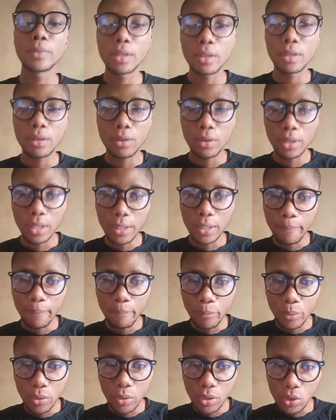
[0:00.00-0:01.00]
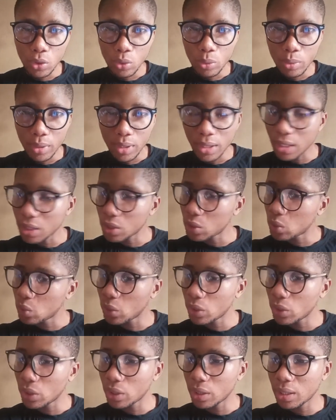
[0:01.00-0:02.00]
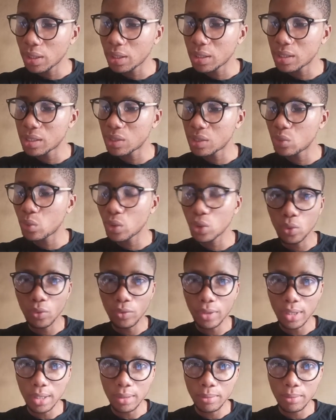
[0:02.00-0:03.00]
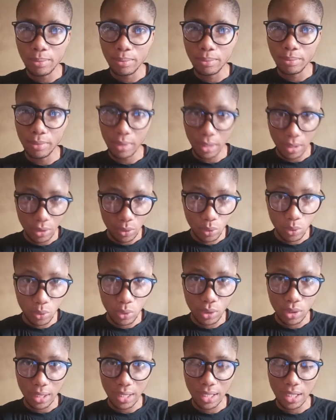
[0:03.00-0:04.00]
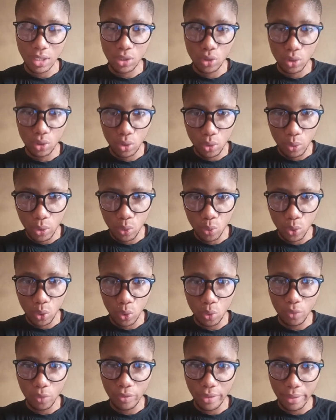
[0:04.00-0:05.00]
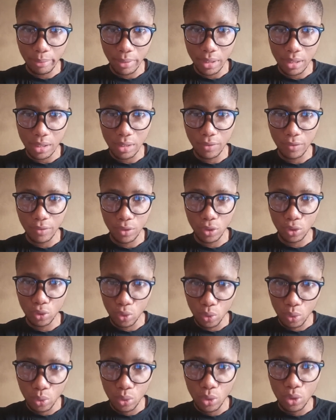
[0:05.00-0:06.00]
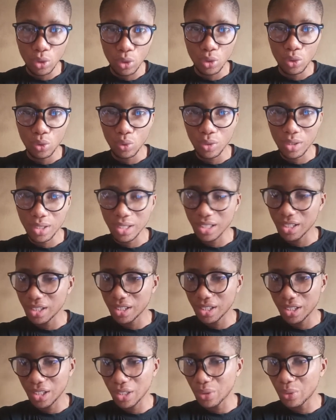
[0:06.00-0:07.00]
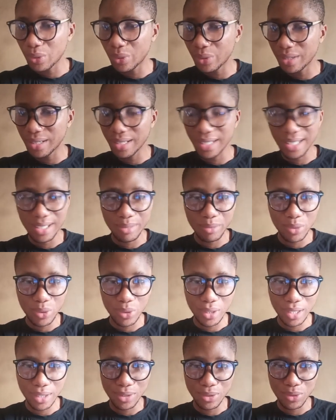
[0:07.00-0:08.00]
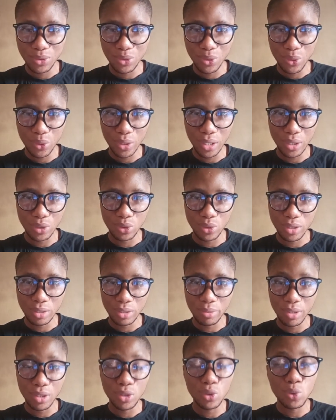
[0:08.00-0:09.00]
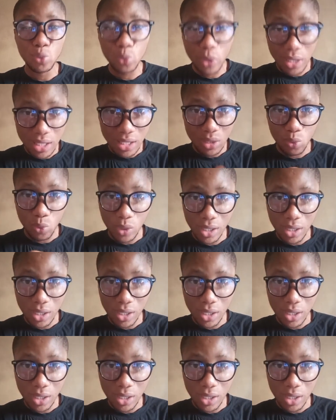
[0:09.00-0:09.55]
Okay, so the next one you need is wheat over. I guess you know what wheat over means. If you don't know, you can check online, because I don't know how to explain. Wheat.